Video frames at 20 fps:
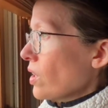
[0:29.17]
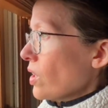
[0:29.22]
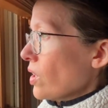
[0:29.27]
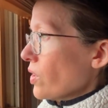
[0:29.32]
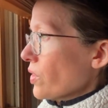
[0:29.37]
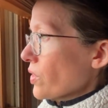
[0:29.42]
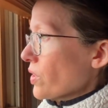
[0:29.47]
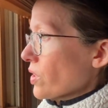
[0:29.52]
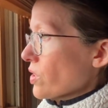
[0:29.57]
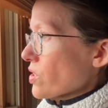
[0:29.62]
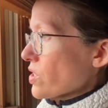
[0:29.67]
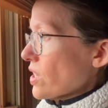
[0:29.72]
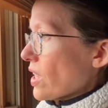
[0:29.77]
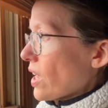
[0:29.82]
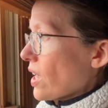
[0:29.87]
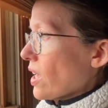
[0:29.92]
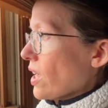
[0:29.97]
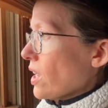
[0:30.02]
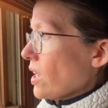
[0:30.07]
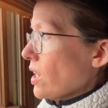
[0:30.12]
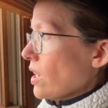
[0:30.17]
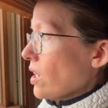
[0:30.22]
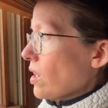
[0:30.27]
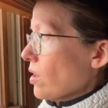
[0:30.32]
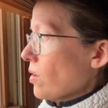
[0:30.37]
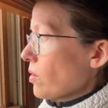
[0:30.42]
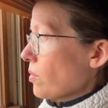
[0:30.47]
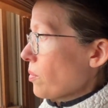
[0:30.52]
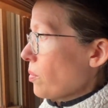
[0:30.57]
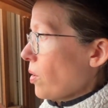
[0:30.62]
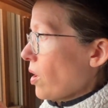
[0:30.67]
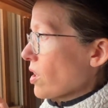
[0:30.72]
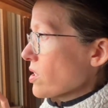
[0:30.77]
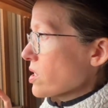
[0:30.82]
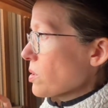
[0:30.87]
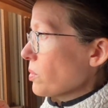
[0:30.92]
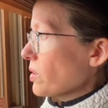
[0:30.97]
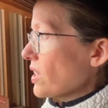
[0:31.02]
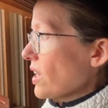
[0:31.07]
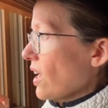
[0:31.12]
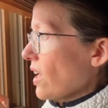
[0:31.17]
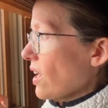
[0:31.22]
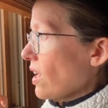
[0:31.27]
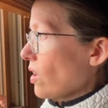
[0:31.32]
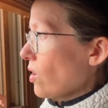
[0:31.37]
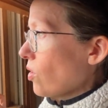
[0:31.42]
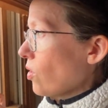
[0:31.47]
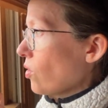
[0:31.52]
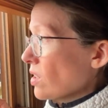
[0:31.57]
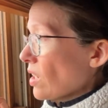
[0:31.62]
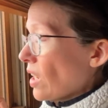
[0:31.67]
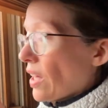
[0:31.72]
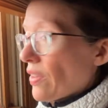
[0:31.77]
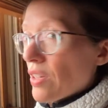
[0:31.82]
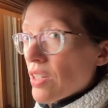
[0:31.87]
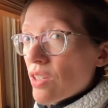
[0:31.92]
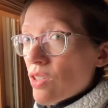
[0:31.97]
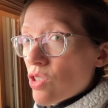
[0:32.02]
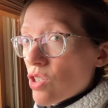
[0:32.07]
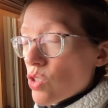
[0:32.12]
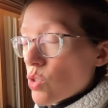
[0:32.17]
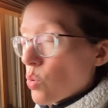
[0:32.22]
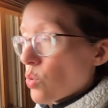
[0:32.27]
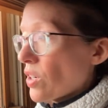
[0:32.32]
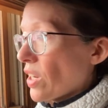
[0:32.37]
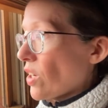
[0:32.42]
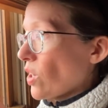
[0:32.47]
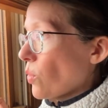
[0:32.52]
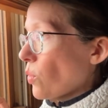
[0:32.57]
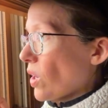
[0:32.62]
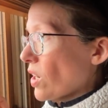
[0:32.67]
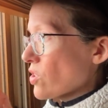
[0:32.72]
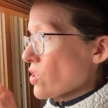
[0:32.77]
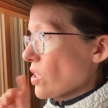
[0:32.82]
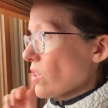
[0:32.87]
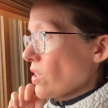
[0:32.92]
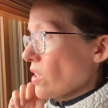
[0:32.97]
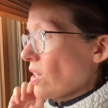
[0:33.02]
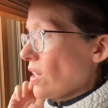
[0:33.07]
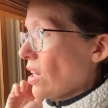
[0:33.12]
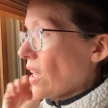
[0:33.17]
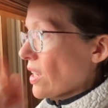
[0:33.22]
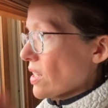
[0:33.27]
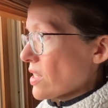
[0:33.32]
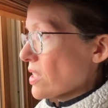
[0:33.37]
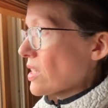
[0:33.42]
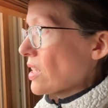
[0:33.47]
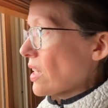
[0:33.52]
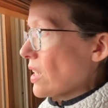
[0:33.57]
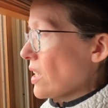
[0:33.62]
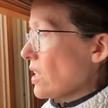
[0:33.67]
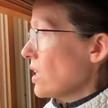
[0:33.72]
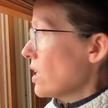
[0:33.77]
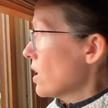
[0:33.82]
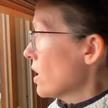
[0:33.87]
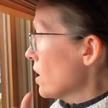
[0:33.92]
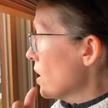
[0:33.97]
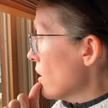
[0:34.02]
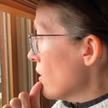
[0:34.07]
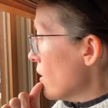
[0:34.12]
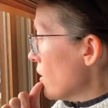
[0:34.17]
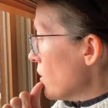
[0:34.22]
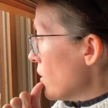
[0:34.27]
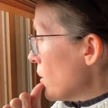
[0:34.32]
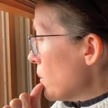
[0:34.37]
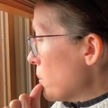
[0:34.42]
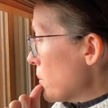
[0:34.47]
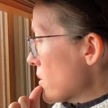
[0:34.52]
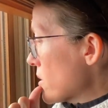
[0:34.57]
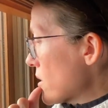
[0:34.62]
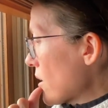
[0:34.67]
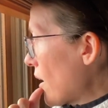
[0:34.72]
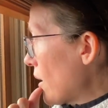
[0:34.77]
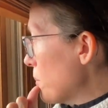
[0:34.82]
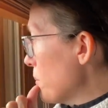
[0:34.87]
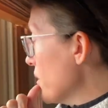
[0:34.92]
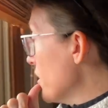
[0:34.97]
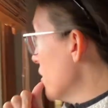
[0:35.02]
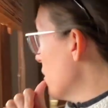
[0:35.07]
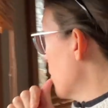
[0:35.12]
They're saying possibly hail. I think there's a tornado watch in the next city beside me.